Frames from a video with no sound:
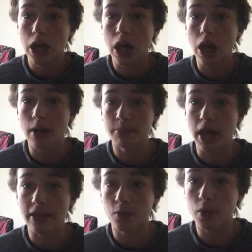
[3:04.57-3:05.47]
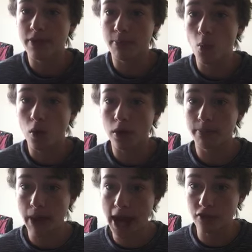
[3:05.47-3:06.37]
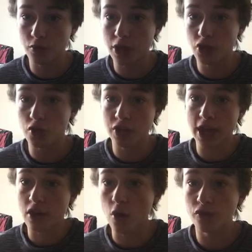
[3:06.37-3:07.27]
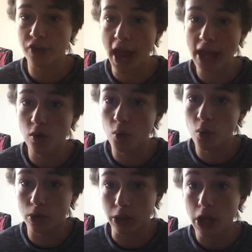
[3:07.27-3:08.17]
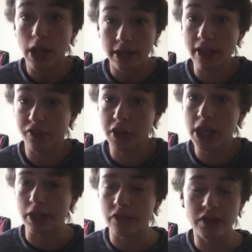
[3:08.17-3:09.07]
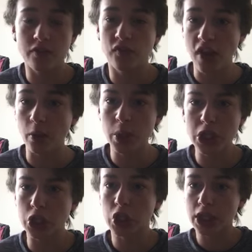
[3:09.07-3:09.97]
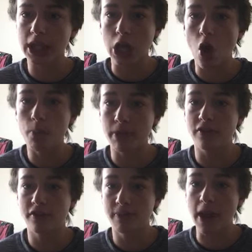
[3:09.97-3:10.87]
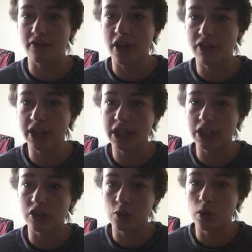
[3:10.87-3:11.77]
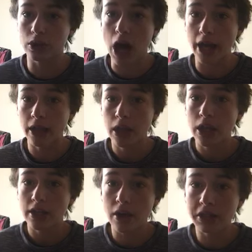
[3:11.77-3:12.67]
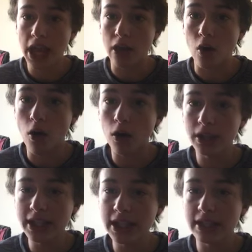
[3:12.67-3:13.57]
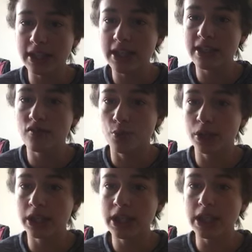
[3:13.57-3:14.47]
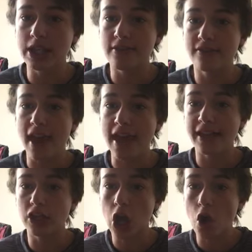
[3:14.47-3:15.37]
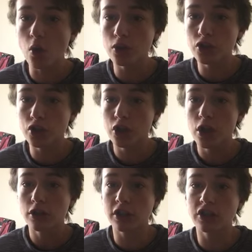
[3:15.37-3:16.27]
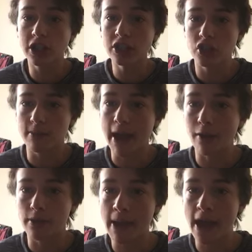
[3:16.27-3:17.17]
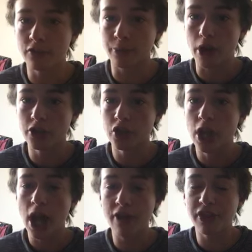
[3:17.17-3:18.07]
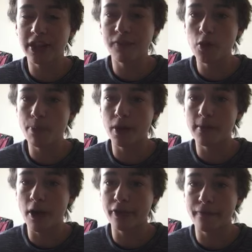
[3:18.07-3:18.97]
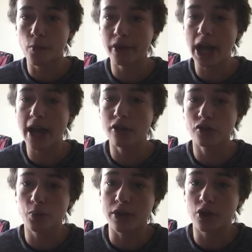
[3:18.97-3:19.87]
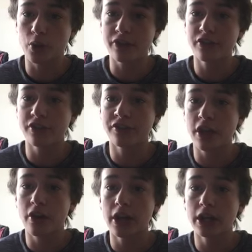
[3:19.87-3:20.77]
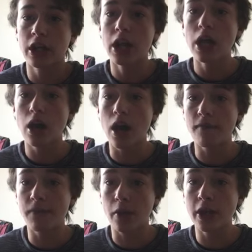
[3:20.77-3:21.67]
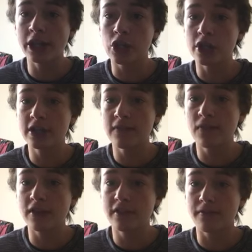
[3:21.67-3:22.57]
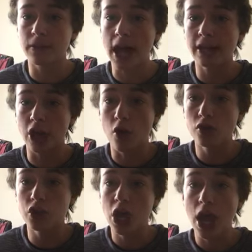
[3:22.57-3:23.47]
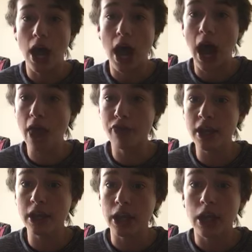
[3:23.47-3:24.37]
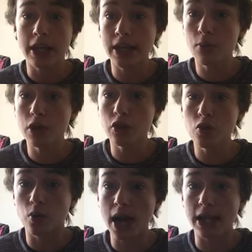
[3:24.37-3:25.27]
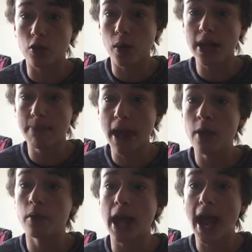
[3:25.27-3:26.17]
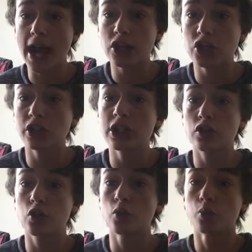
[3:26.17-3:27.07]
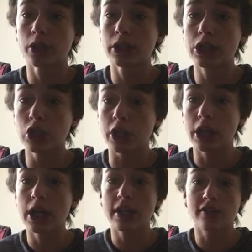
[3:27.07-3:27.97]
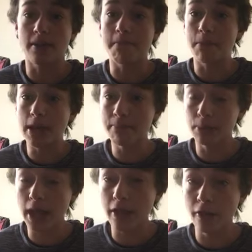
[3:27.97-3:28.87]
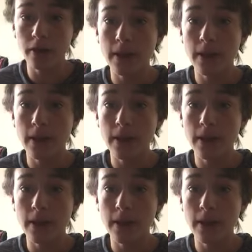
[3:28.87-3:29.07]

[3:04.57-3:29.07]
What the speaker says: Like with more pass rushers at nose tackle, or yes, he is. He's very good in open space. I think he could do a lot. Now again, all he needs really is a coach to teach him how to pass rush. I think if you put him on the 49ers with Chris Kasarik, a very good defensive line coach, I think he would do great. Kwity Paye would actually do really good. He's a big player.